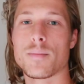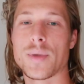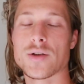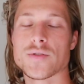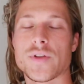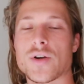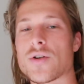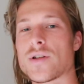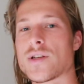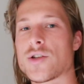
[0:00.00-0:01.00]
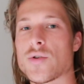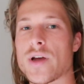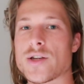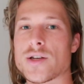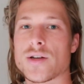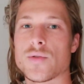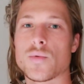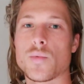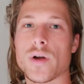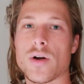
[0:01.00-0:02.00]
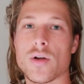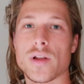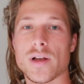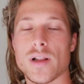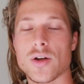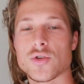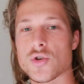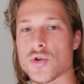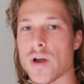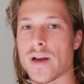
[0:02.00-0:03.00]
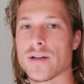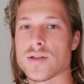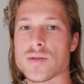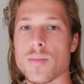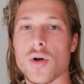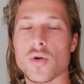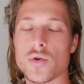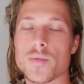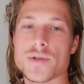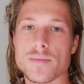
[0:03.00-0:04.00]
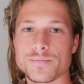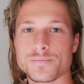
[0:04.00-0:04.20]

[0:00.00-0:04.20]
Because of the current situation, we're only allowed to train in small groups.